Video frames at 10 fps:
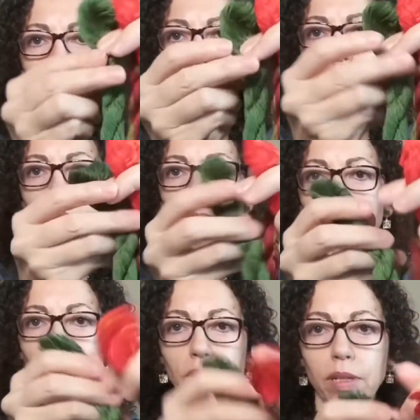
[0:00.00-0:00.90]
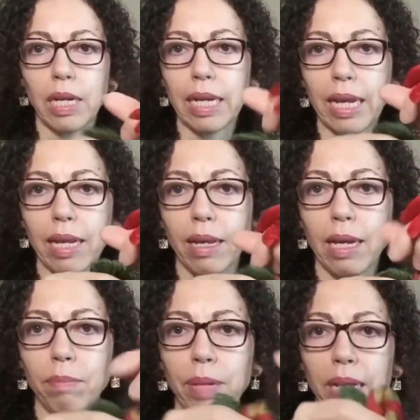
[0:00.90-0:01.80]
So and again, I
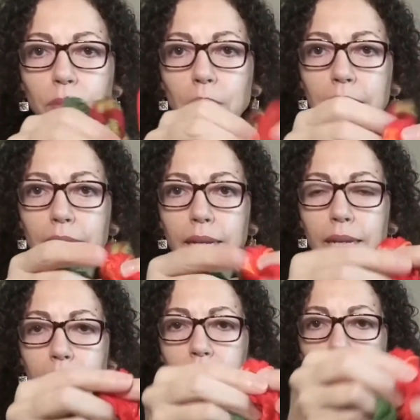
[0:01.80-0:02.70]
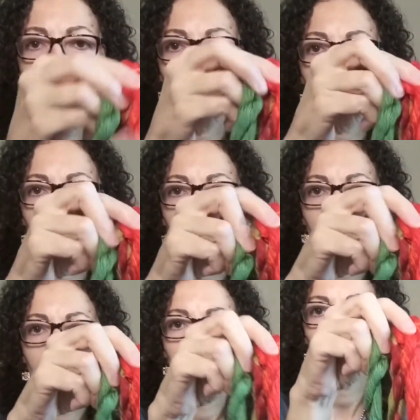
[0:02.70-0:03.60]
paid $1.99 for this, so
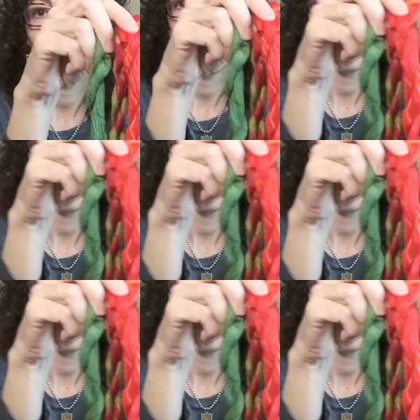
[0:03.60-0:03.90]
just the floss